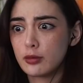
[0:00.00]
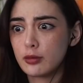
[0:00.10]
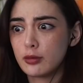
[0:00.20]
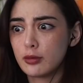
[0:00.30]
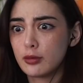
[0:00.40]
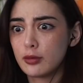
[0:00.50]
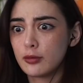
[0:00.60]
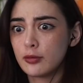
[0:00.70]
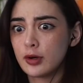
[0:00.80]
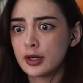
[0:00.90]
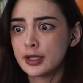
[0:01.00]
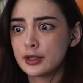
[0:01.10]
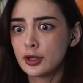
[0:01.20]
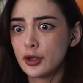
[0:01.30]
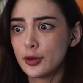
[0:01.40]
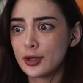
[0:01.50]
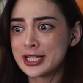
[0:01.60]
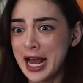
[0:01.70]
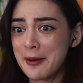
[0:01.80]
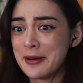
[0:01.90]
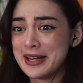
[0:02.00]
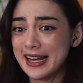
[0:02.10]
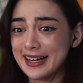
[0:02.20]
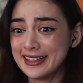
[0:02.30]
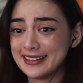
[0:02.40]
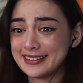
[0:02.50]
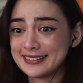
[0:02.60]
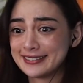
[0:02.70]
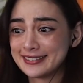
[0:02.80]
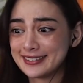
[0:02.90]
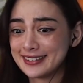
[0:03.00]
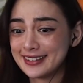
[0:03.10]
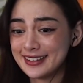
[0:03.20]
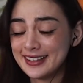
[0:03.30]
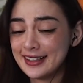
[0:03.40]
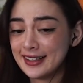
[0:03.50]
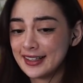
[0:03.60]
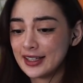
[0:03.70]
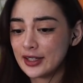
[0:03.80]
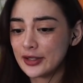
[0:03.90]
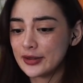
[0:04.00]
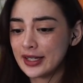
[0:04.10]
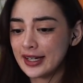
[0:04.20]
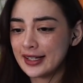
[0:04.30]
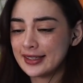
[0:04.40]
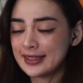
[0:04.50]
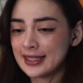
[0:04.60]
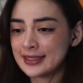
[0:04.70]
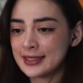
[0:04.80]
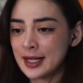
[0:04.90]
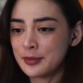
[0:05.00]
other like for two fucking clue what's happening. Then they heard the gun go off. Okay, that's a dead